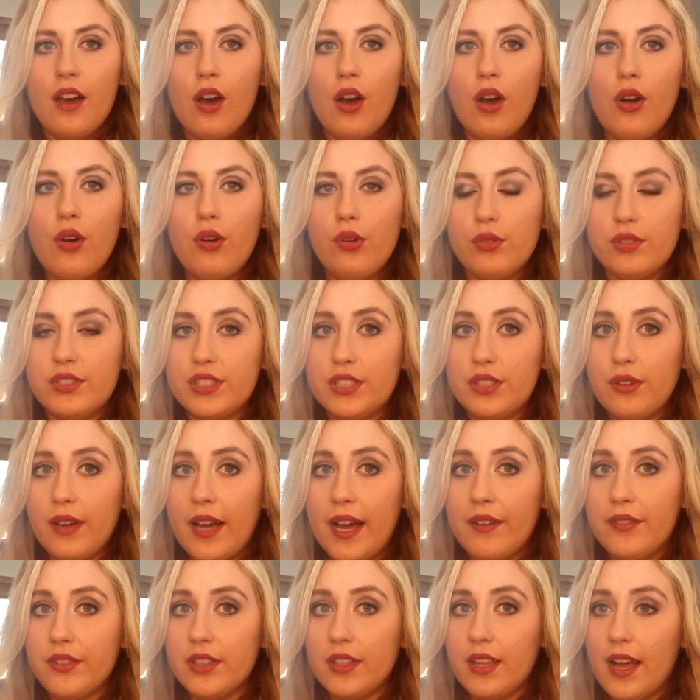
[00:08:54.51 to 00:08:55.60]
Oh, do you
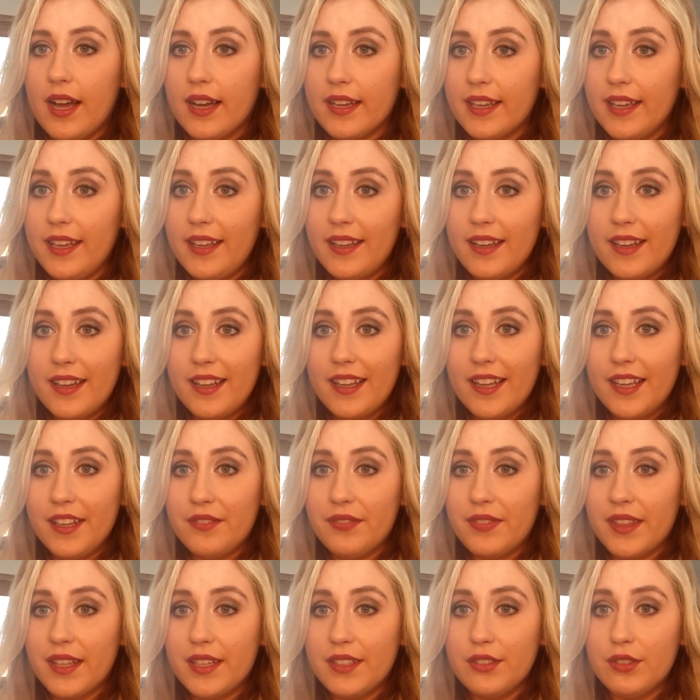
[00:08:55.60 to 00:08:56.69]
have a locket?
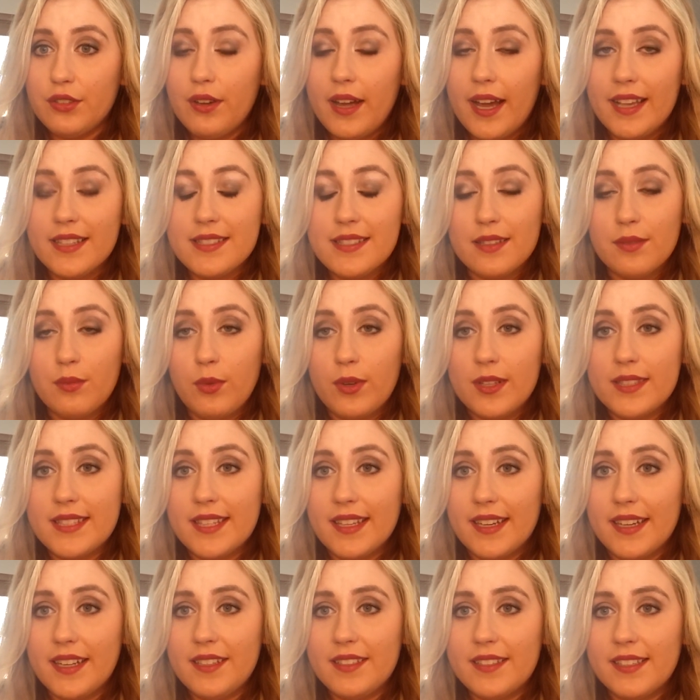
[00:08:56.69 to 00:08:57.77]
If they do, ask them what's
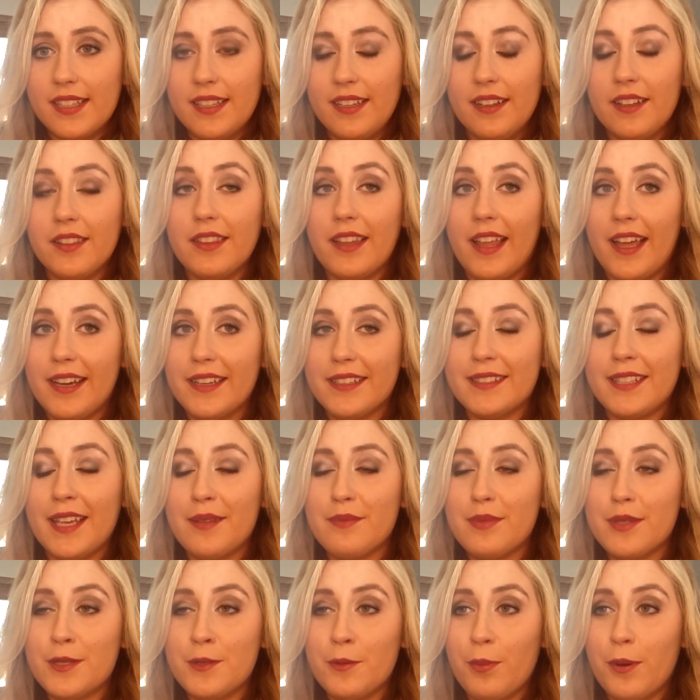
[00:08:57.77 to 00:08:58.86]
in it. A lot of
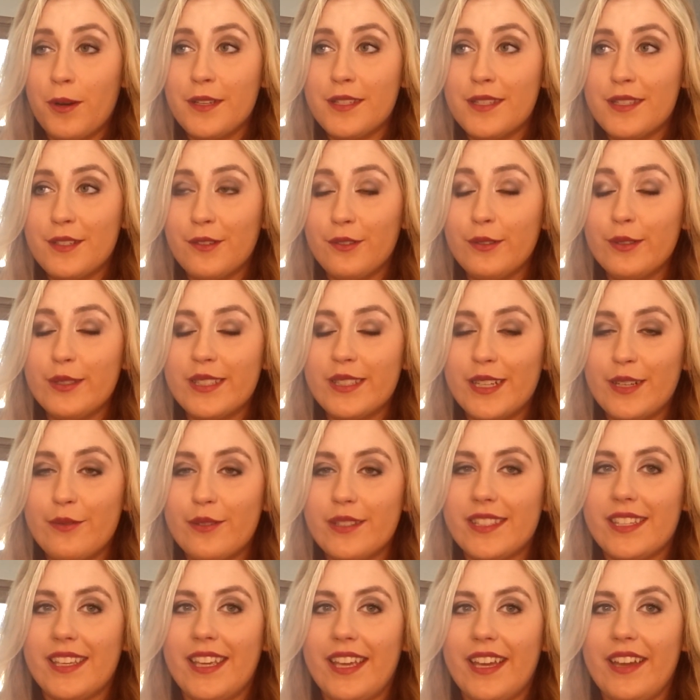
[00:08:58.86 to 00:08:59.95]
times it's birthstones and it
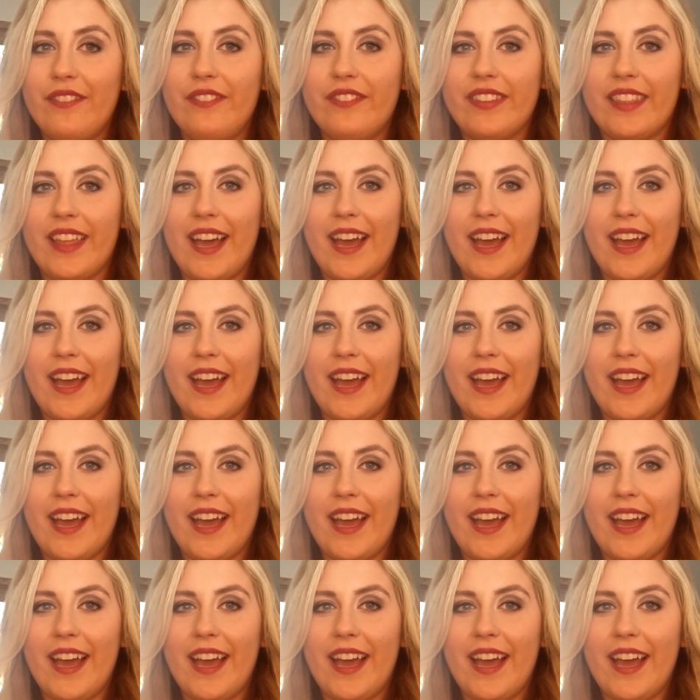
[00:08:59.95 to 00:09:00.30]
was a gift.